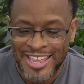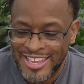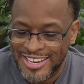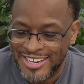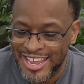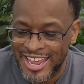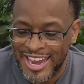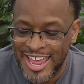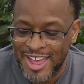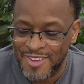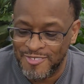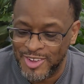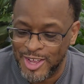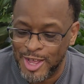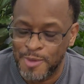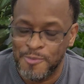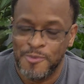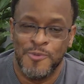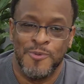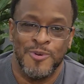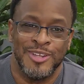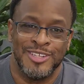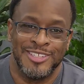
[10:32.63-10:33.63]
have a
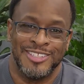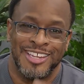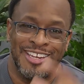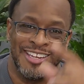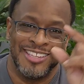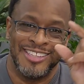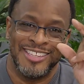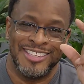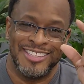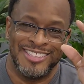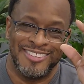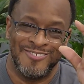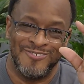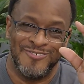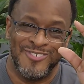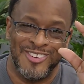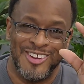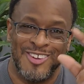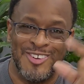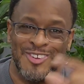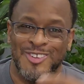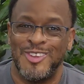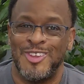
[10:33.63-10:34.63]
couple of ones that are
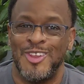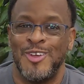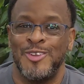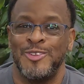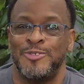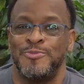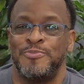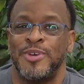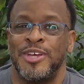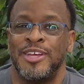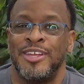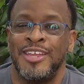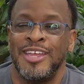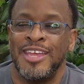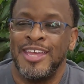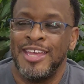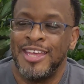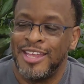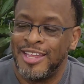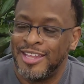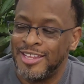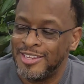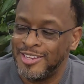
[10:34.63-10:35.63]
real close, but
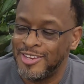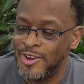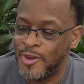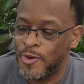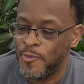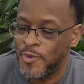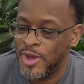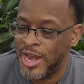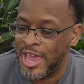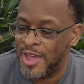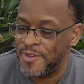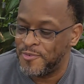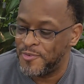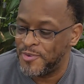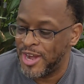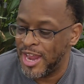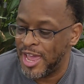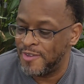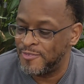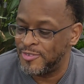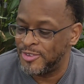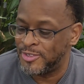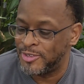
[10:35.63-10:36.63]
what
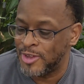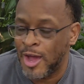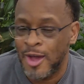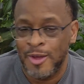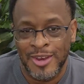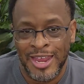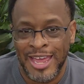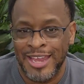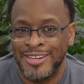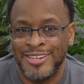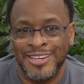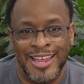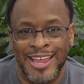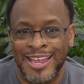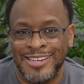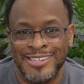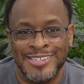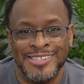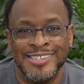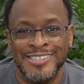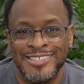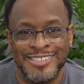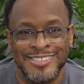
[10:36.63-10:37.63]
have you. So I
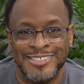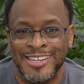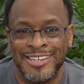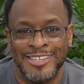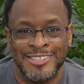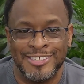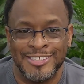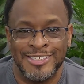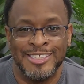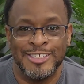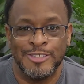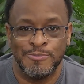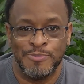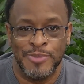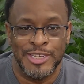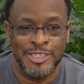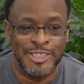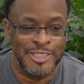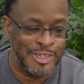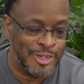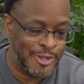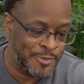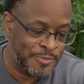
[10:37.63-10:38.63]
need to just at least
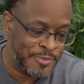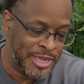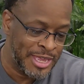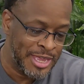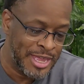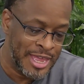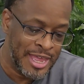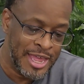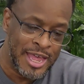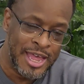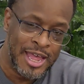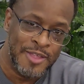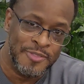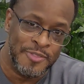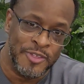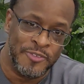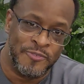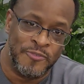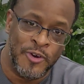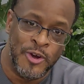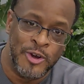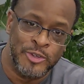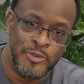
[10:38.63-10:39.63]
mention them. The
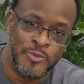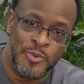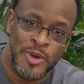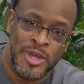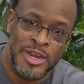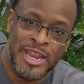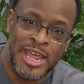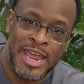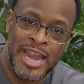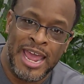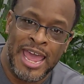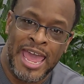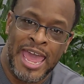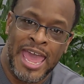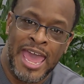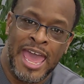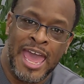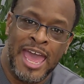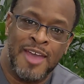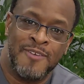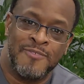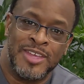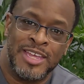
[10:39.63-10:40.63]
first one that I
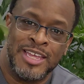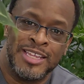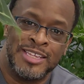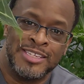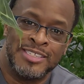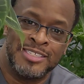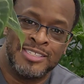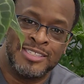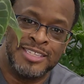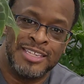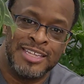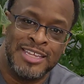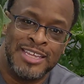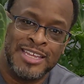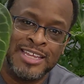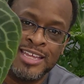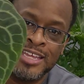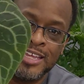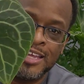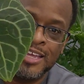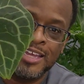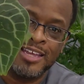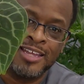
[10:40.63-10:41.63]
have is
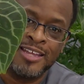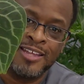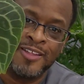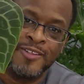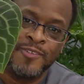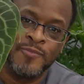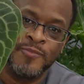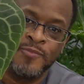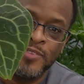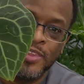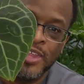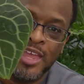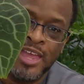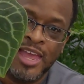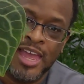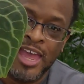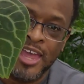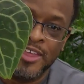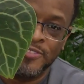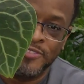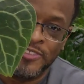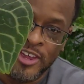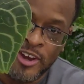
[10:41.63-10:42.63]
the
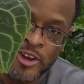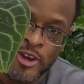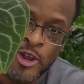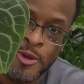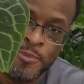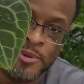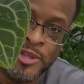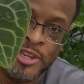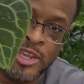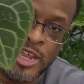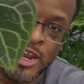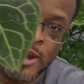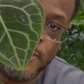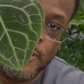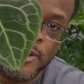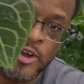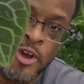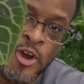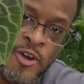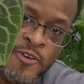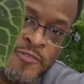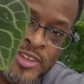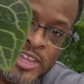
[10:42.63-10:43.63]
Anthurium
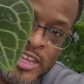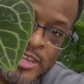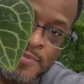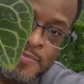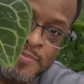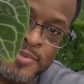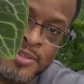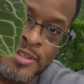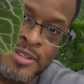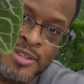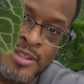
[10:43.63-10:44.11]
clarinervium.